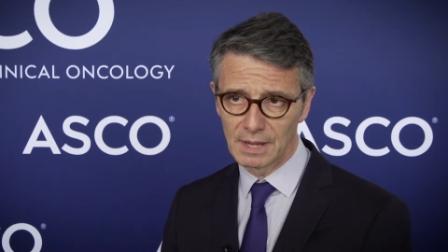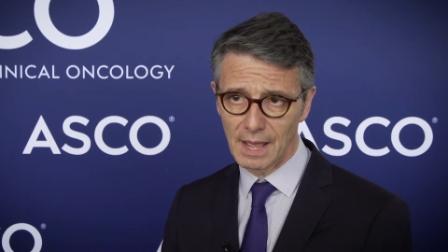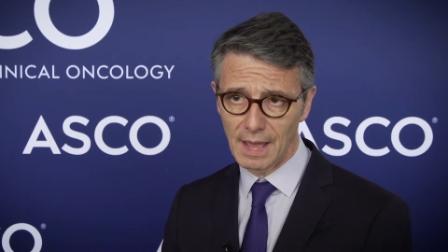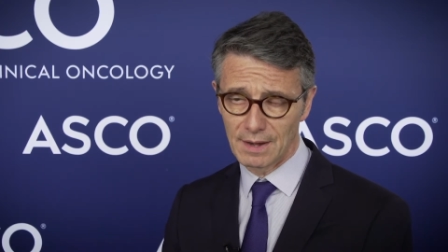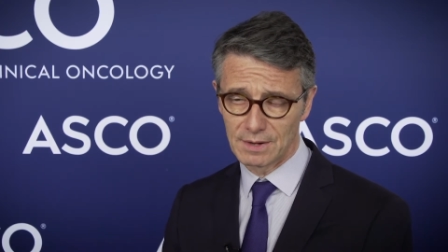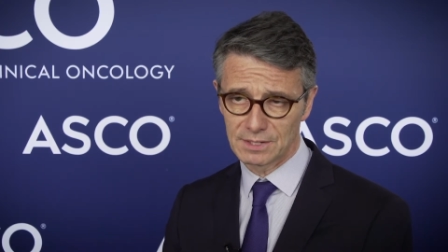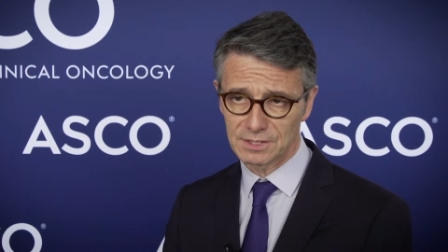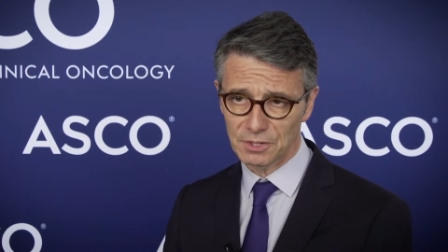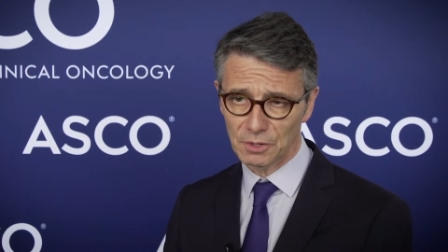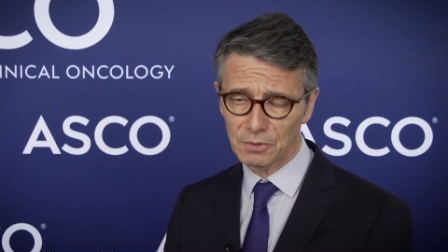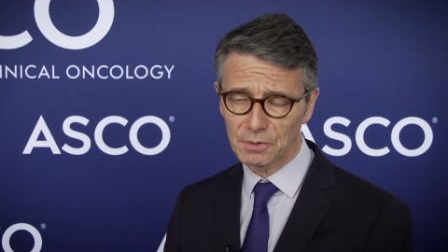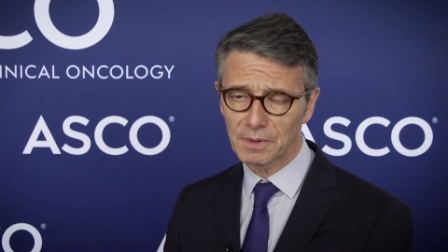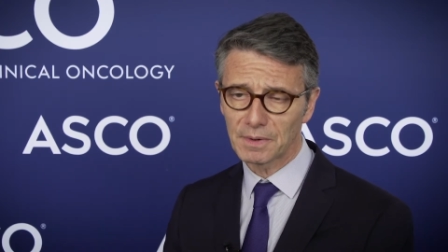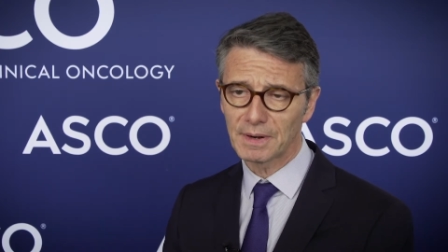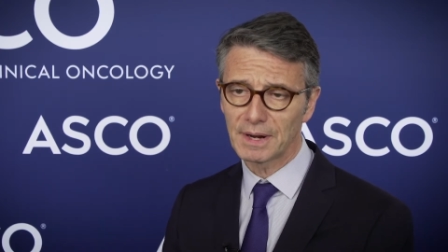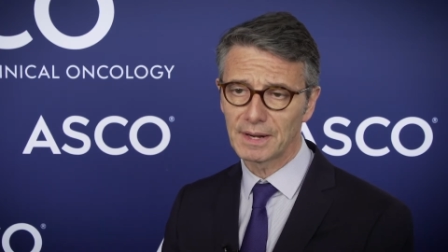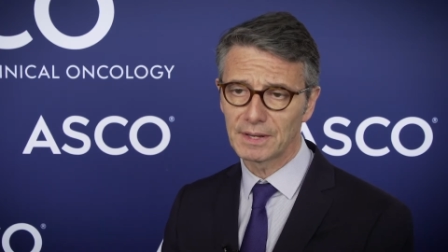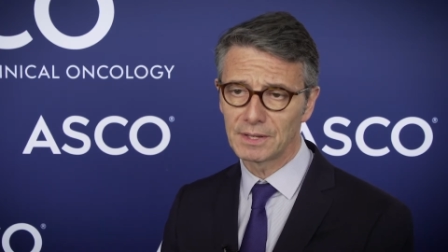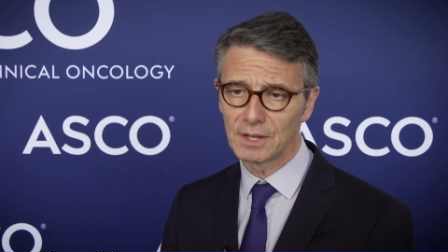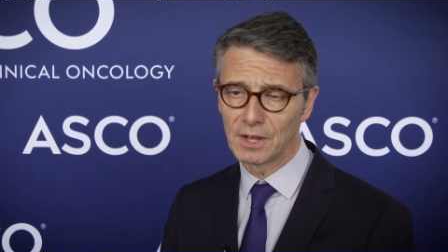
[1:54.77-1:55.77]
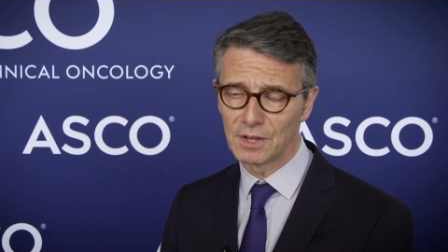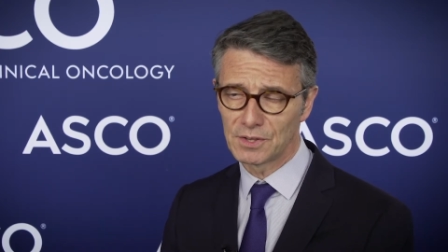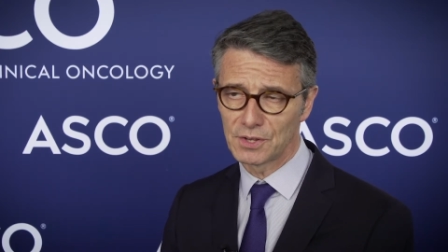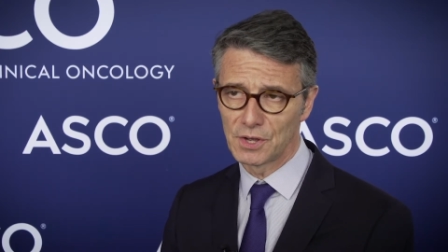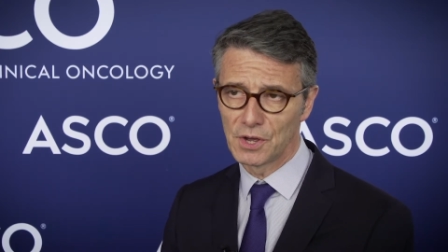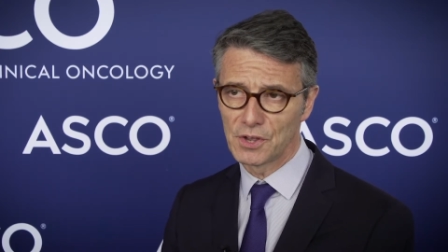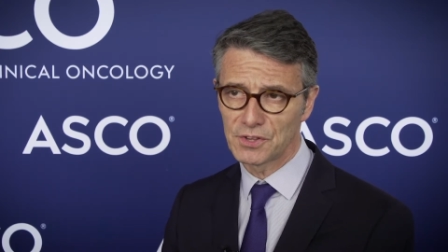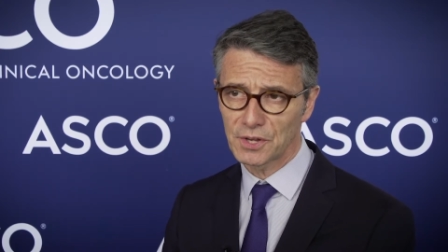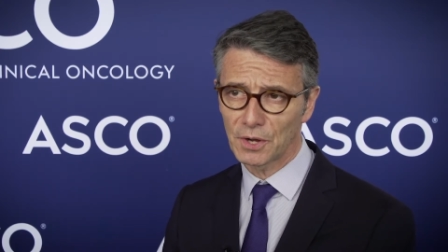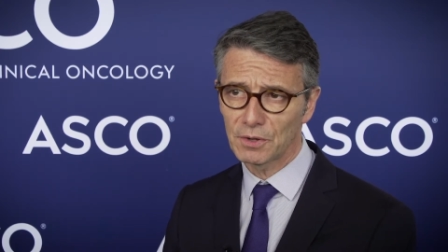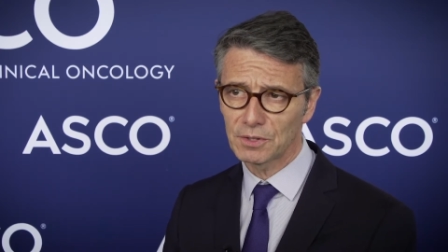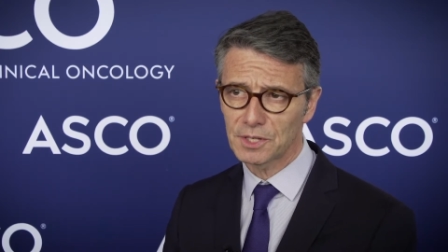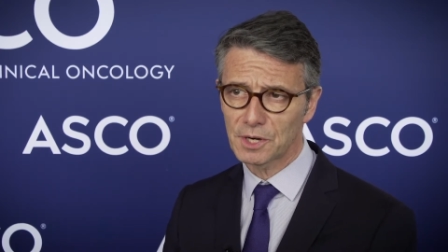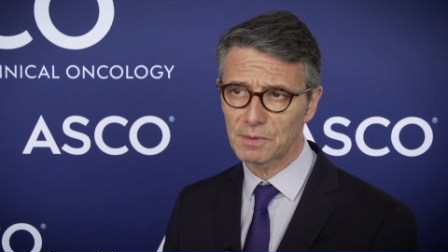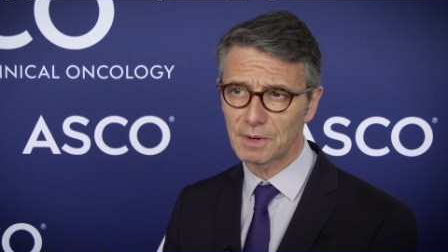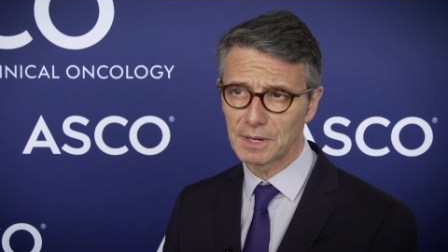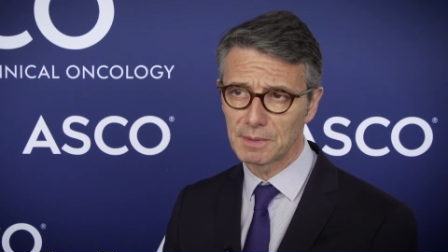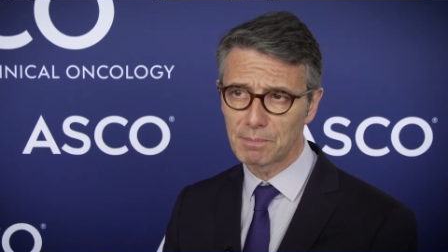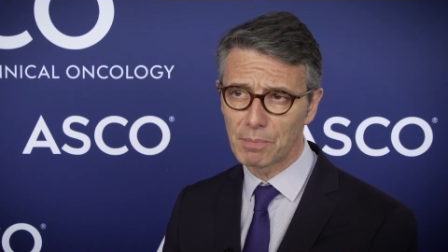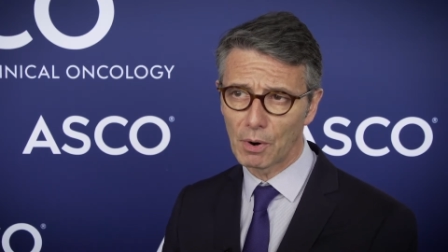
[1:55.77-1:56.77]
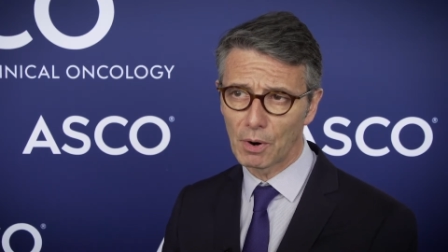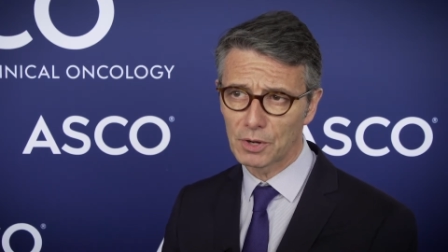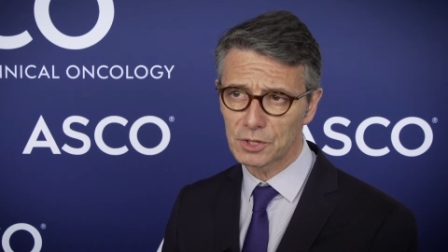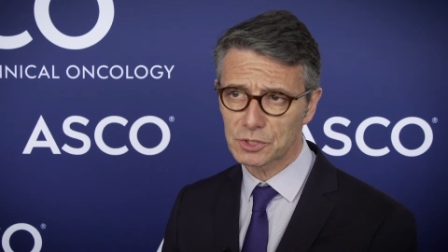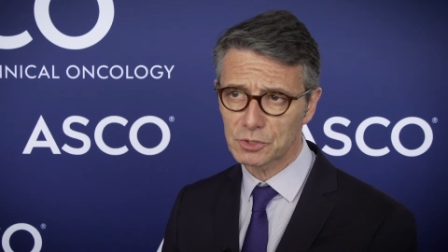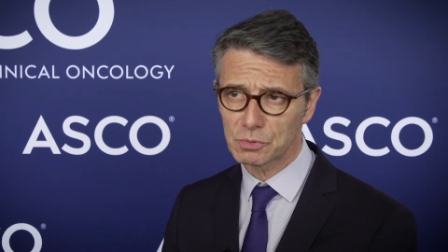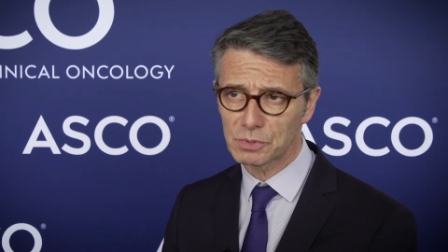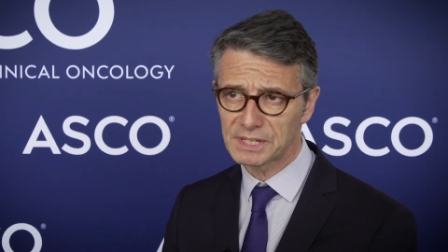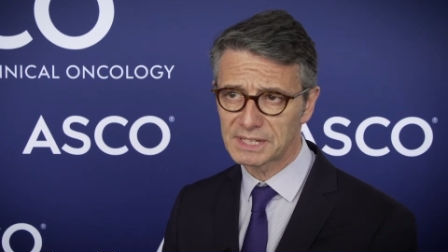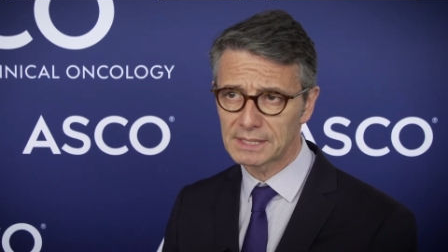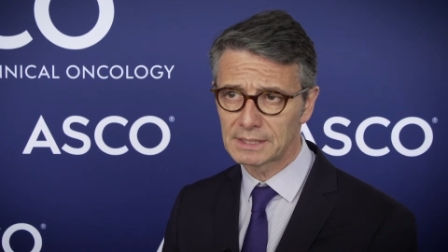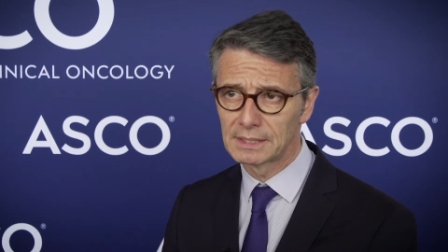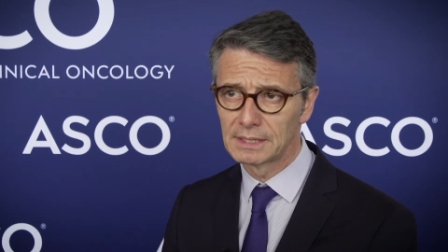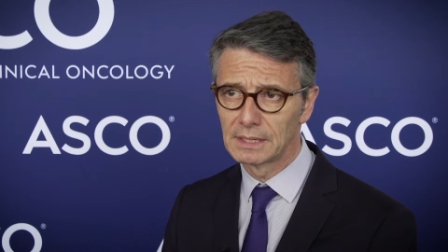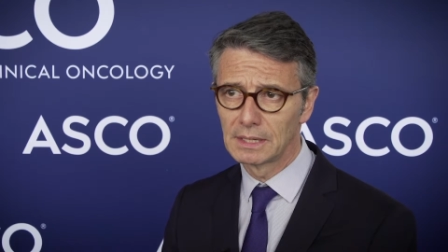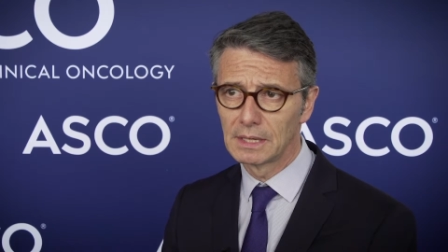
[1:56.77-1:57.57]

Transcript: and the secondary, the secondary endpoints were